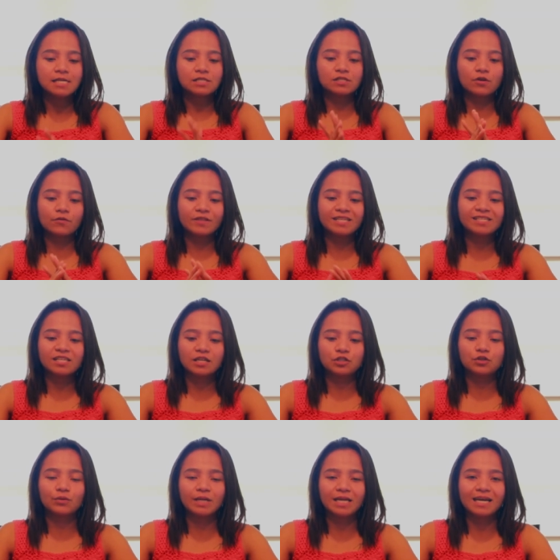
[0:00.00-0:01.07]
So this
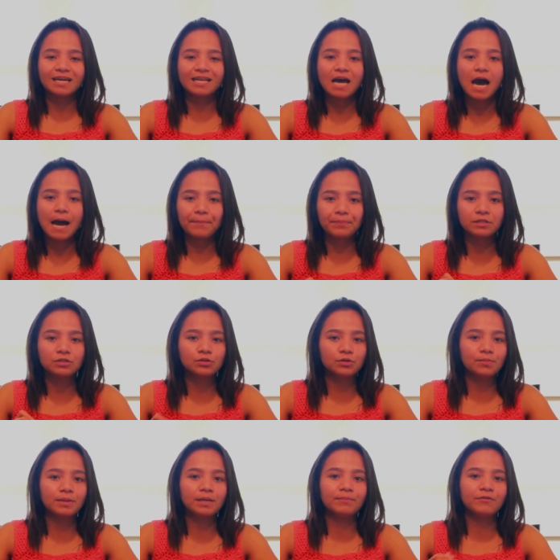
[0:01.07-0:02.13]
trick had happened to
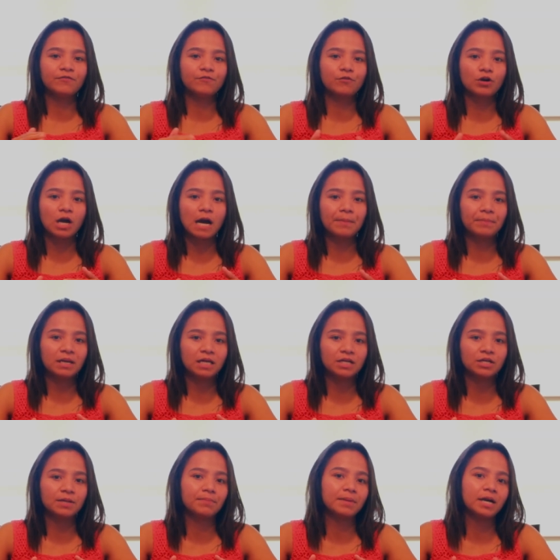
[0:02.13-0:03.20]
me before coming
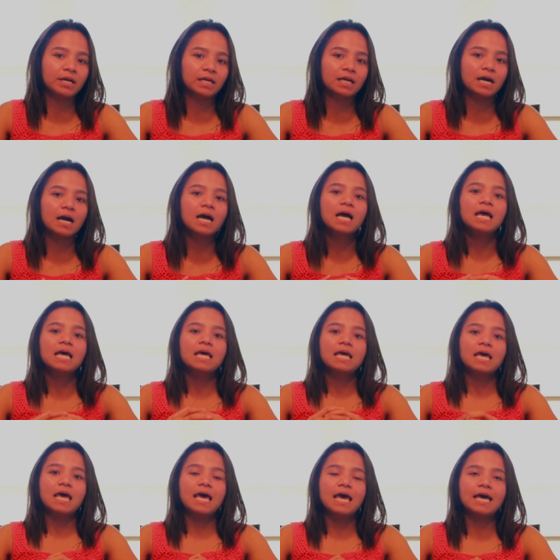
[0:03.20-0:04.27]
here in America
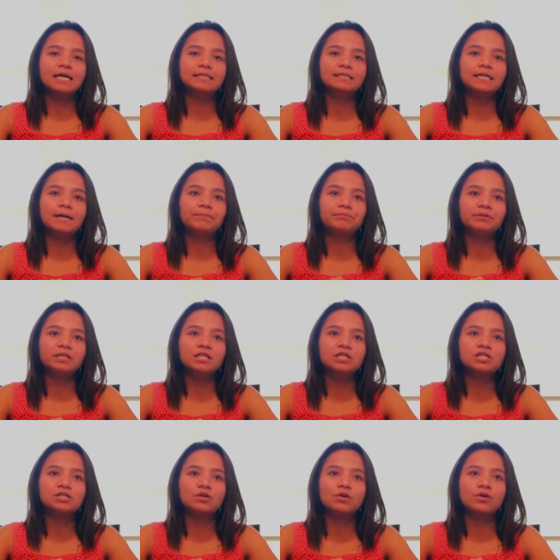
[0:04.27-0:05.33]
and I'm pretty
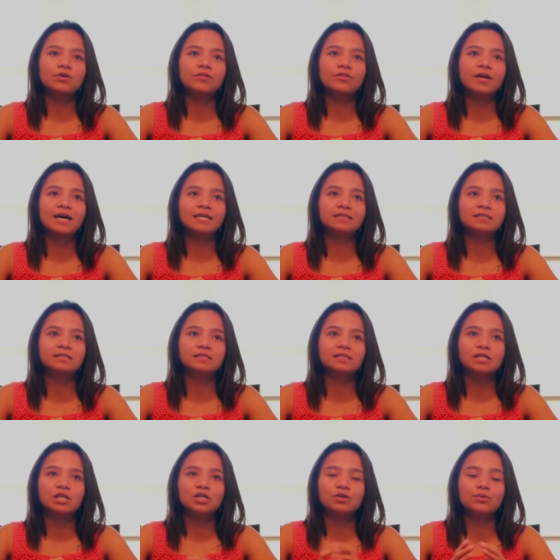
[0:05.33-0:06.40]
sure that
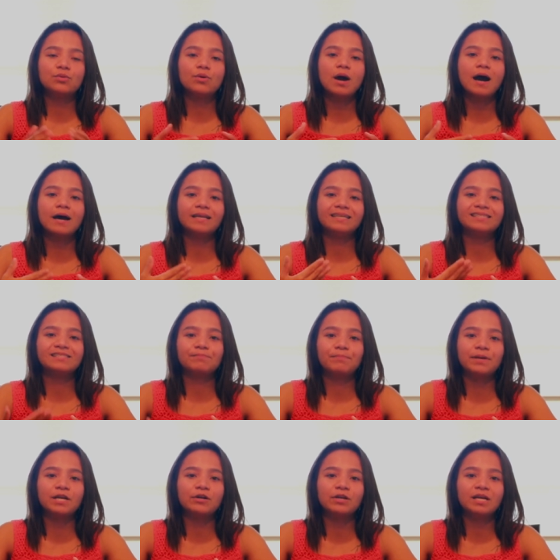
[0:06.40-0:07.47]
you had
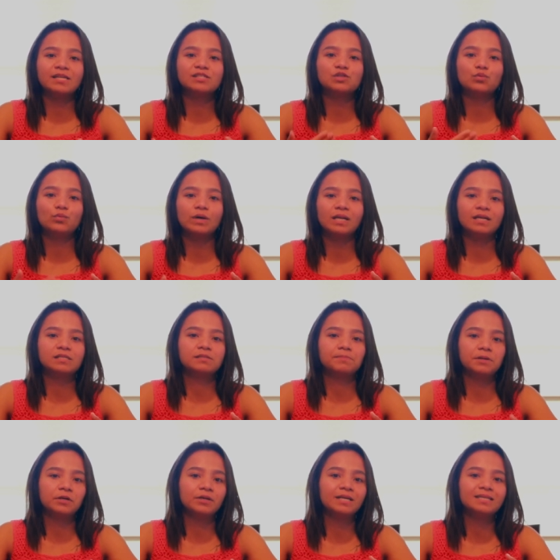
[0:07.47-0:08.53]
experienced what I
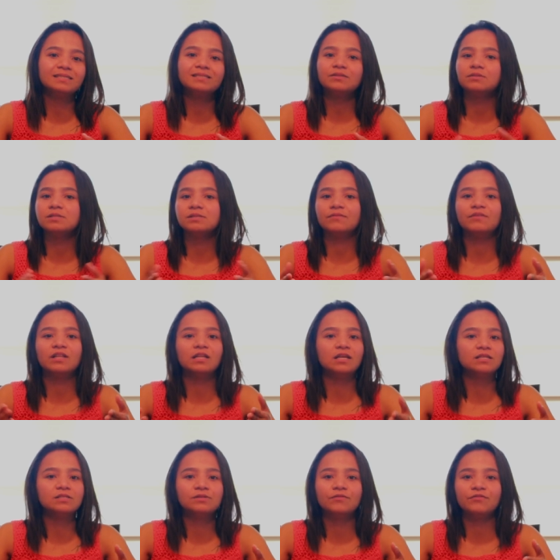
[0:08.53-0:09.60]
experienced, receiving
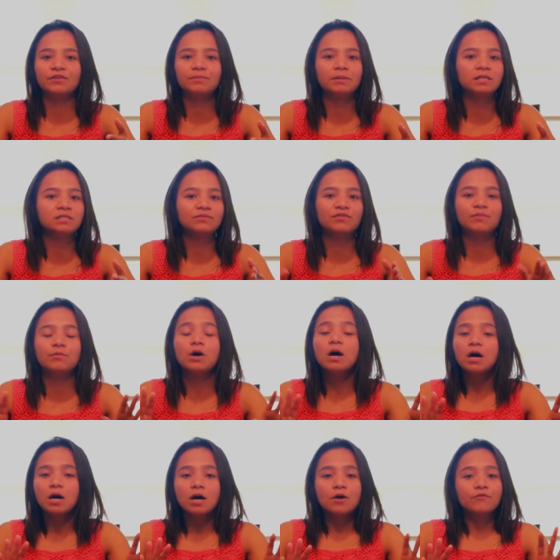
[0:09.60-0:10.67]
lots of emails from
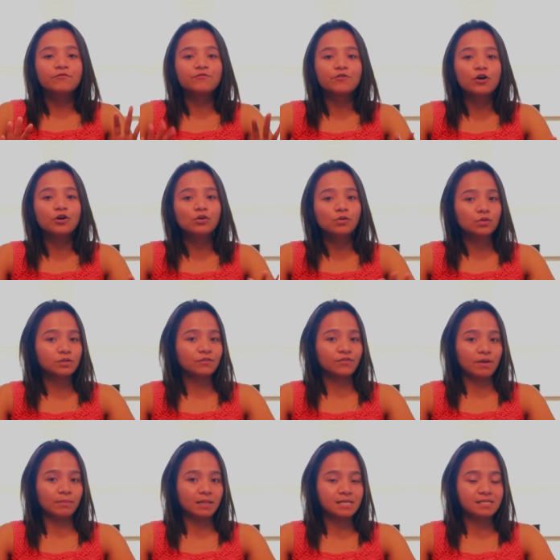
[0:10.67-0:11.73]
fraud host
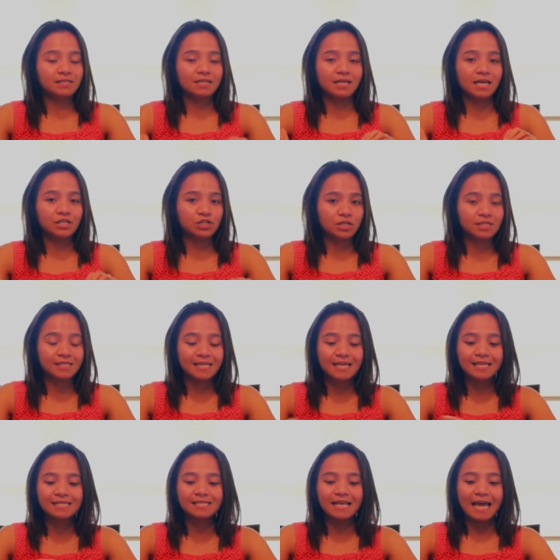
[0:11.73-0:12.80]
families and
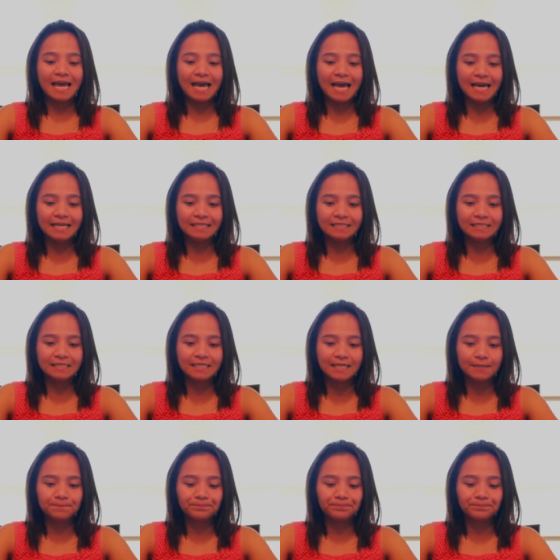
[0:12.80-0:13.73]
agencies and